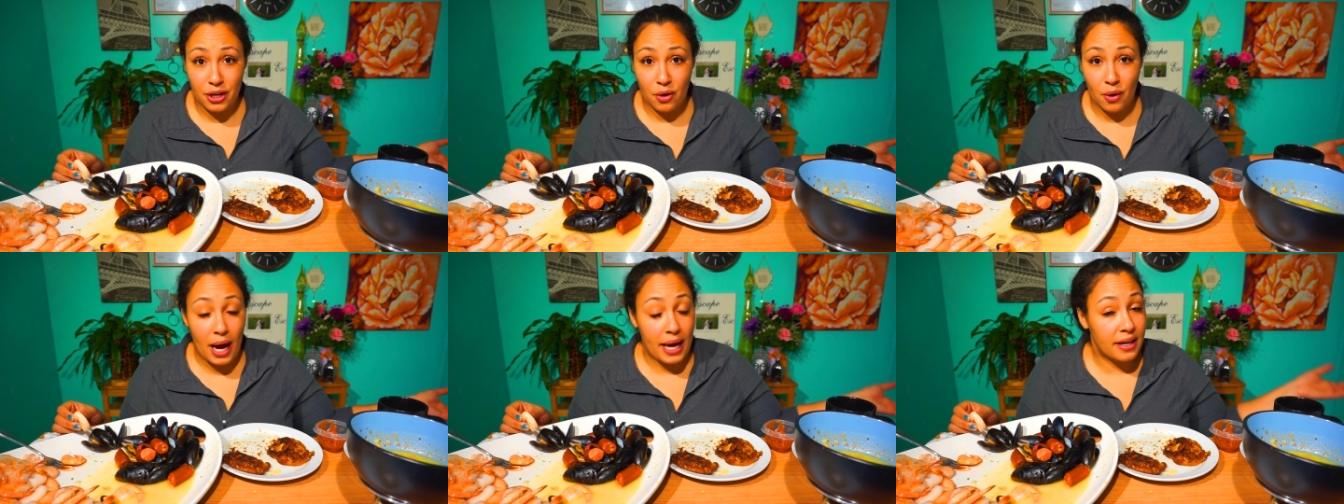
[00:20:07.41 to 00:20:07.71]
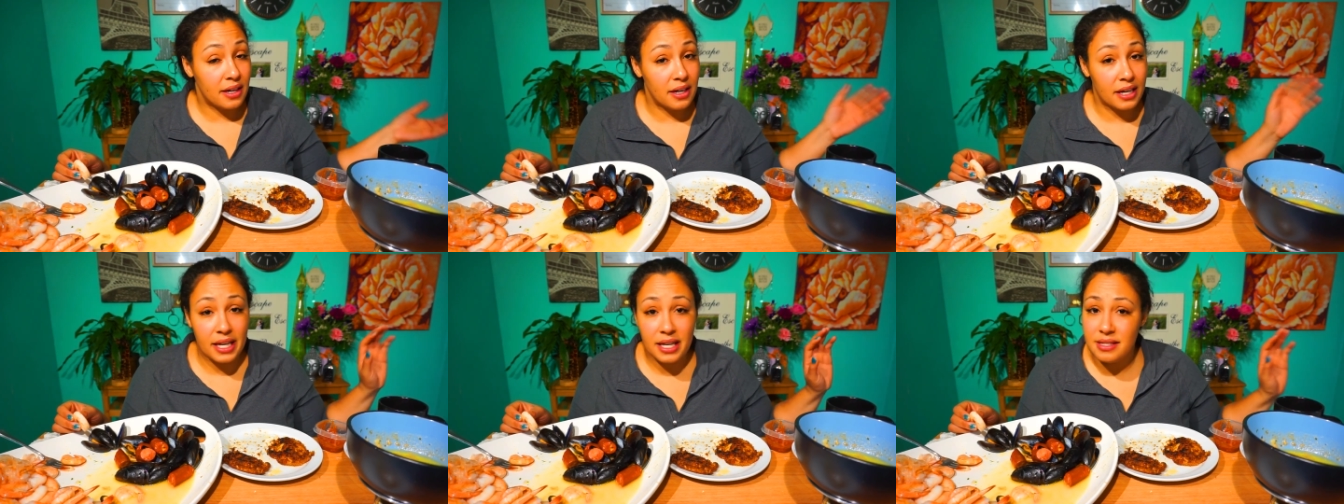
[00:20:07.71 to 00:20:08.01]
I could
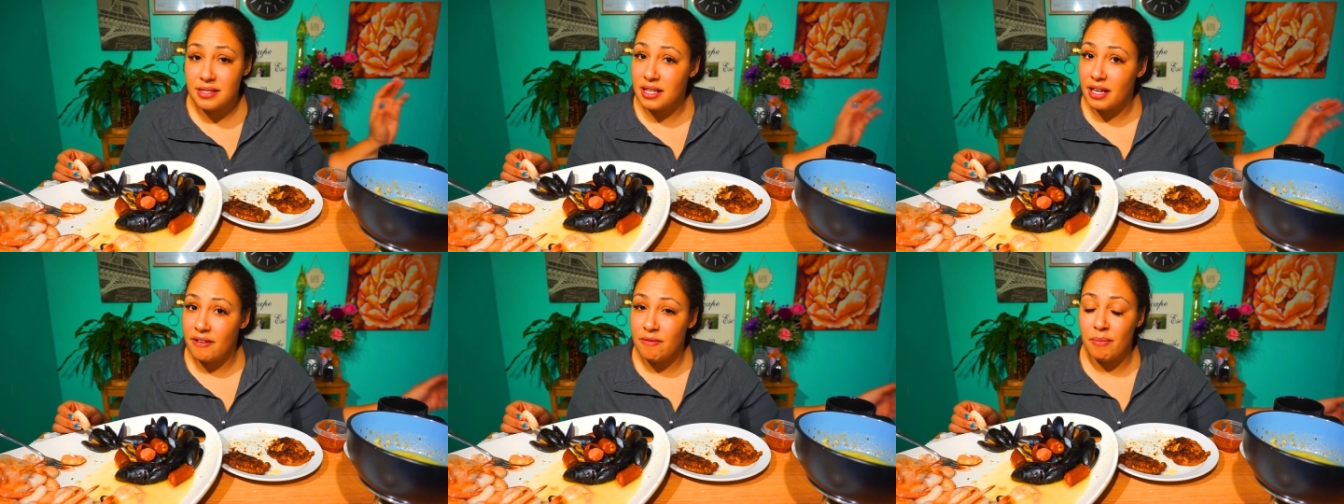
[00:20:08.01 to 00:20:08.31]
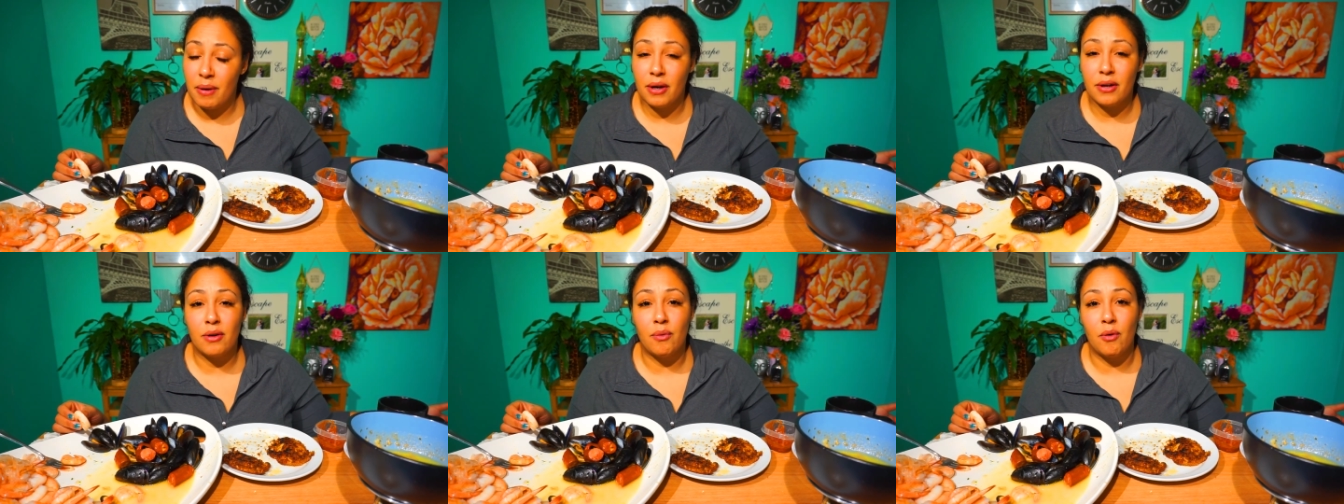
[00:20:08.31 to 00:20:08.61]
easily have
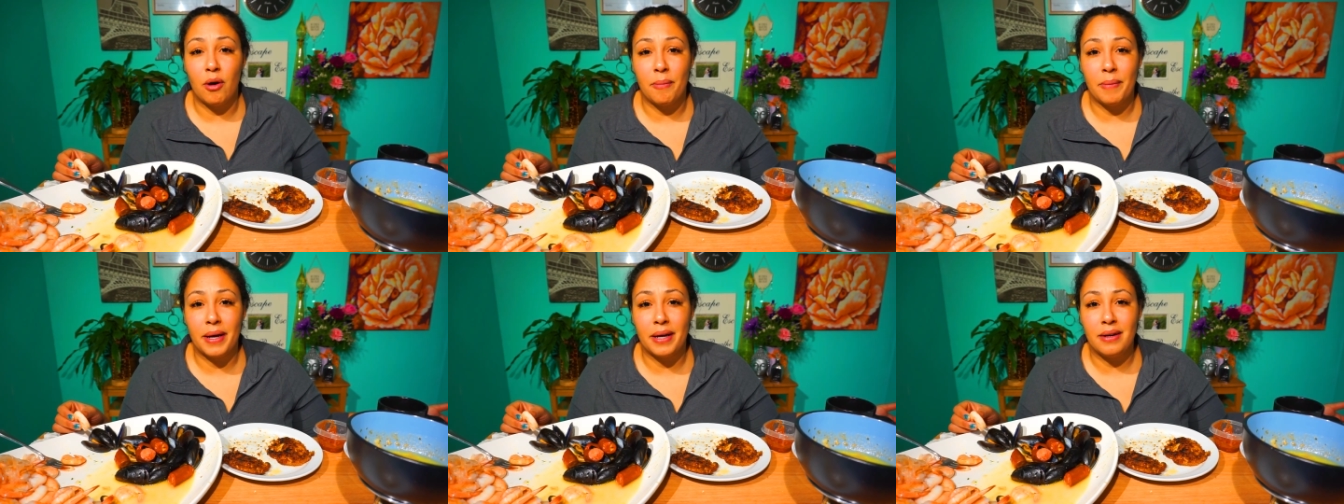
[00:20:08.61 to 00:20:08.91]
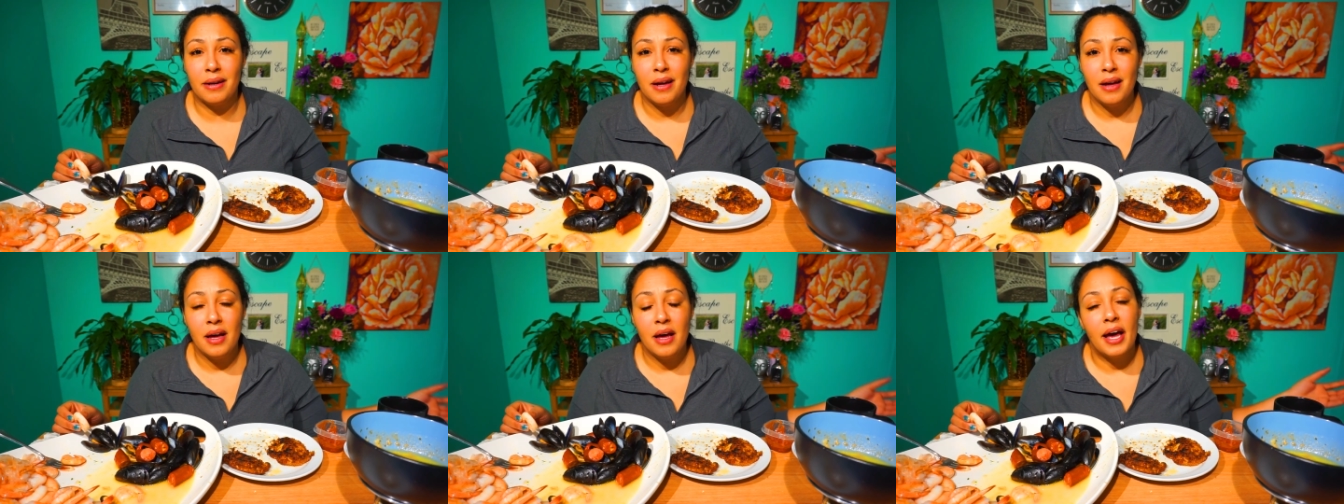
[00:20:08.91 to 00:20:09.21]
married a woman
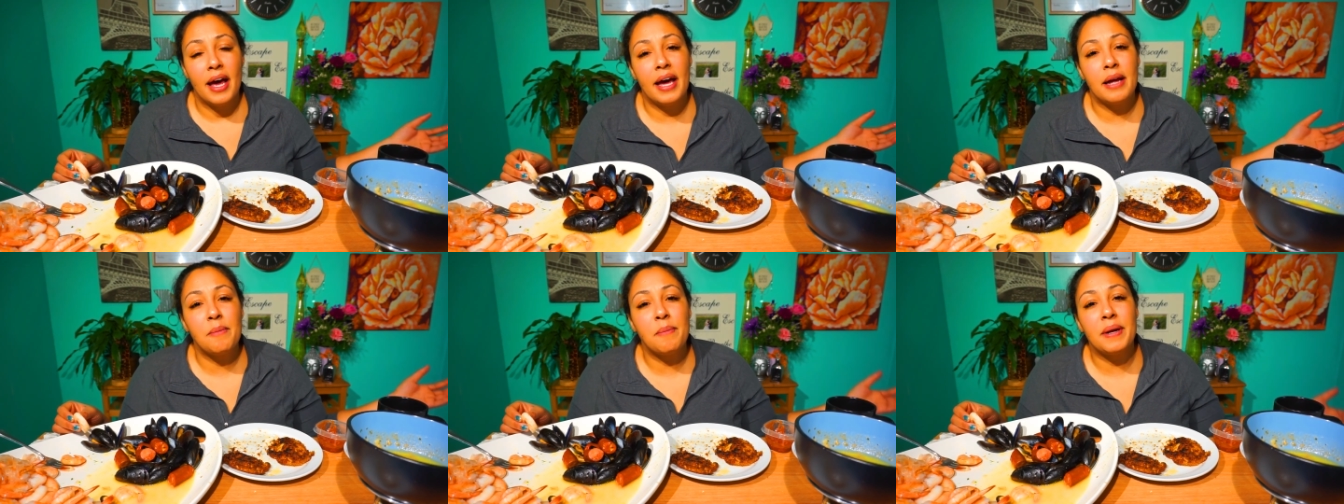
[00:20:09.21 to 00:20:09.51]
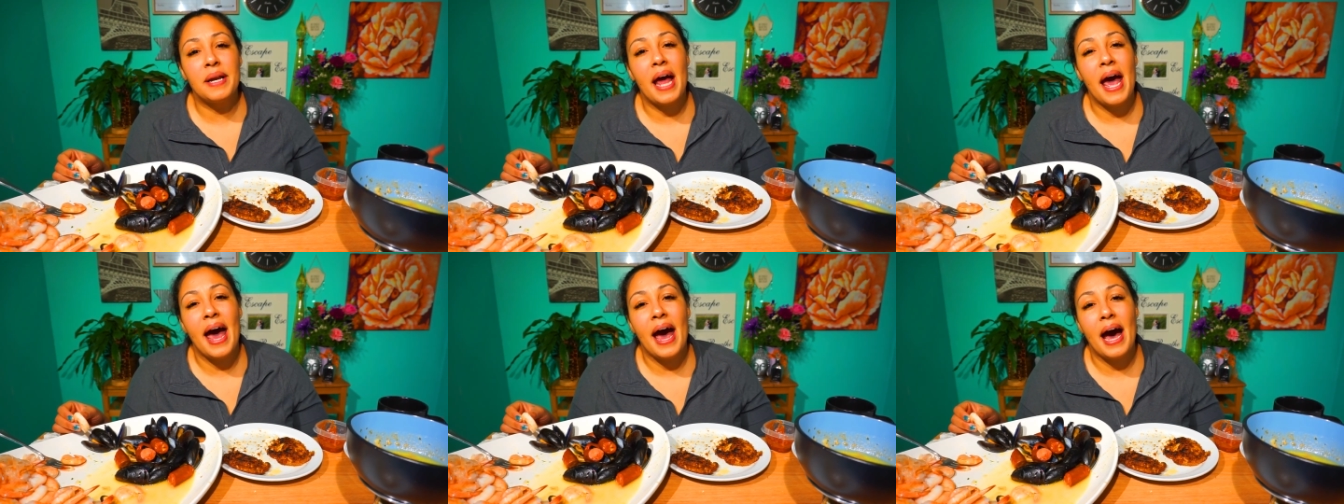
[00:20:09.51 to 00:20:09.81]
and been
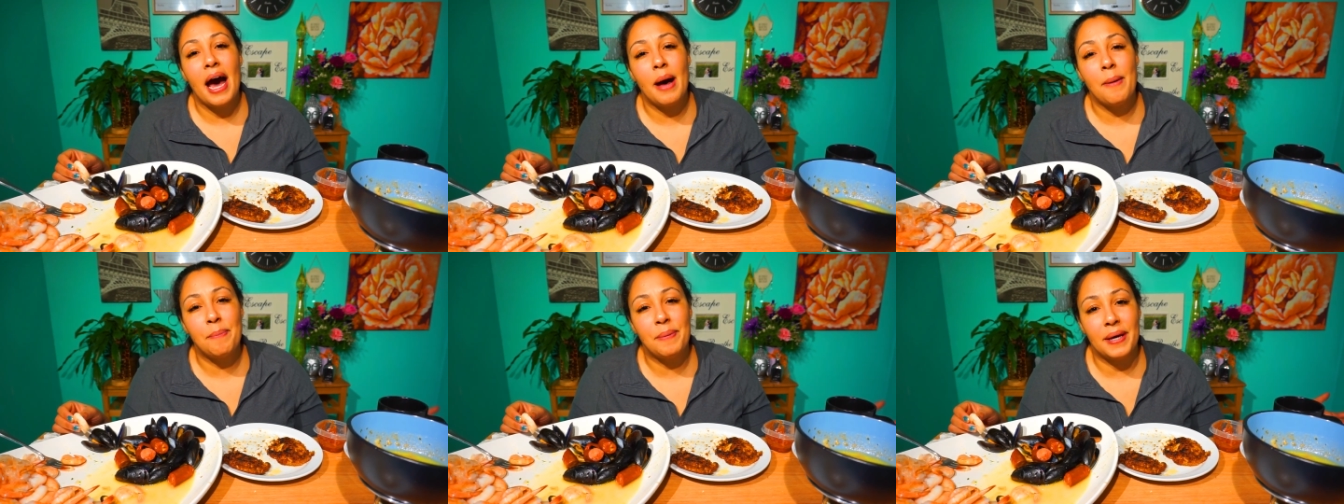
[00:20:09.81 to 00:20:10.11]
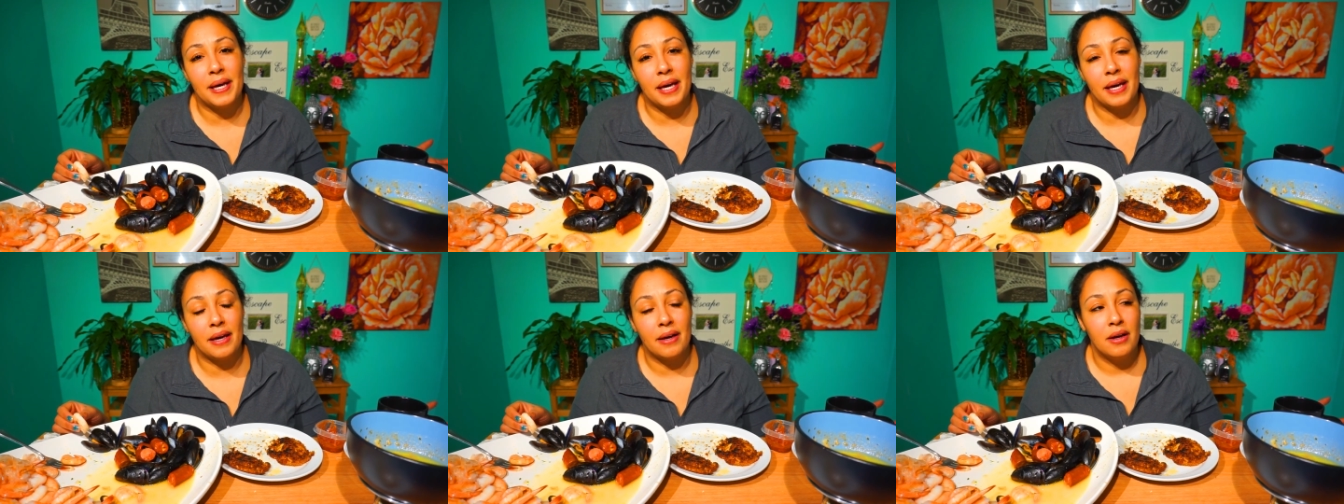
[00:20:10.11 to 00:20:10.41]

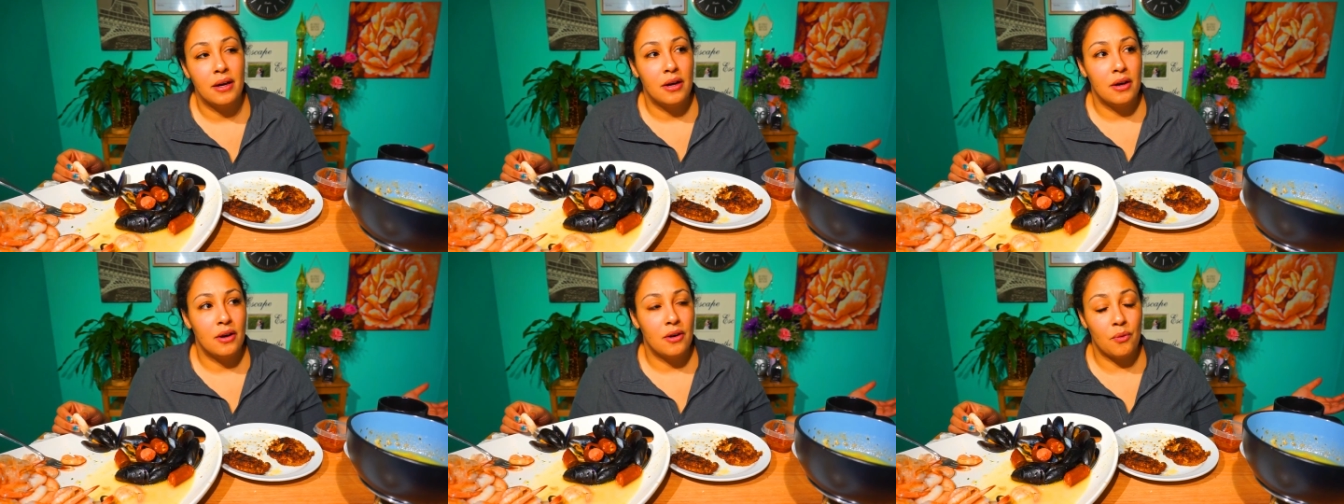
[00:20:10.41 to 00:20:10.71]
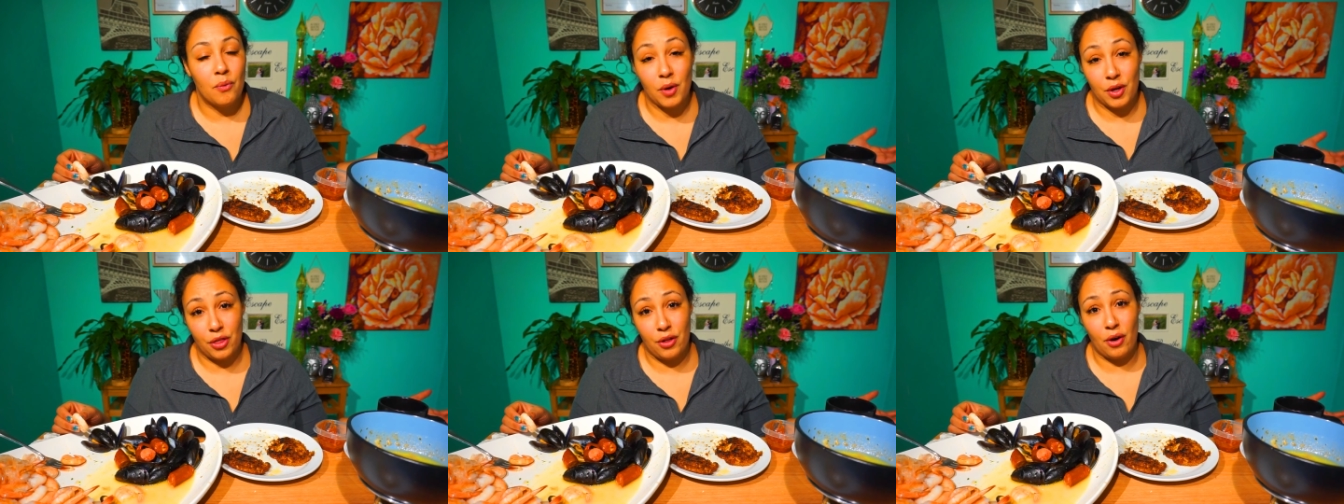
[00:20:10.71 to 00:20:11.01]
happy
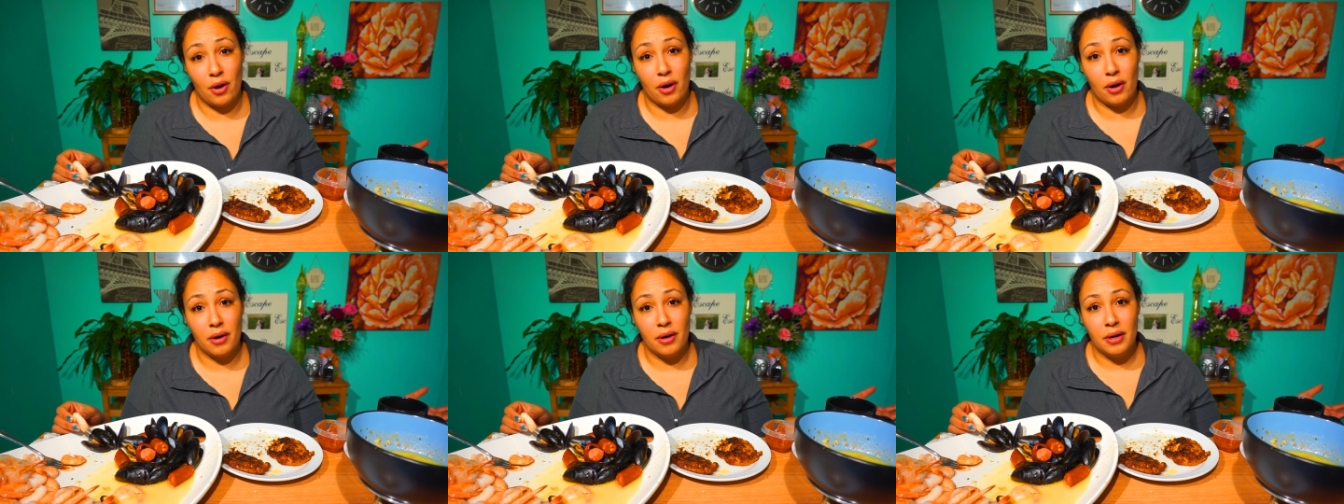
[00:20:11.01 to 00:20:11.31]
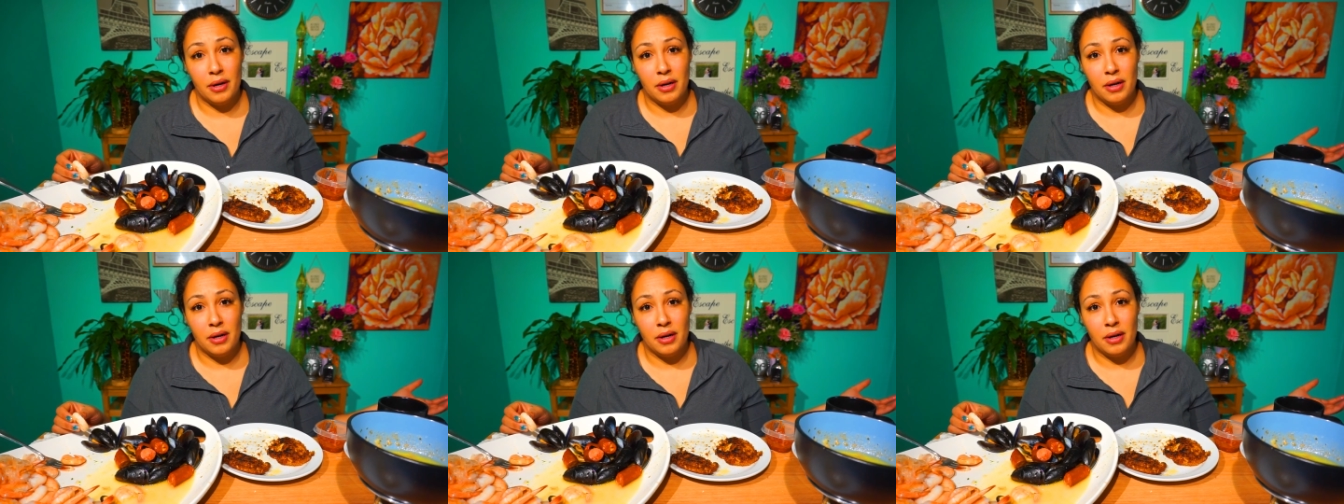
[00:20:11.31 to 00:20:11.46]
with her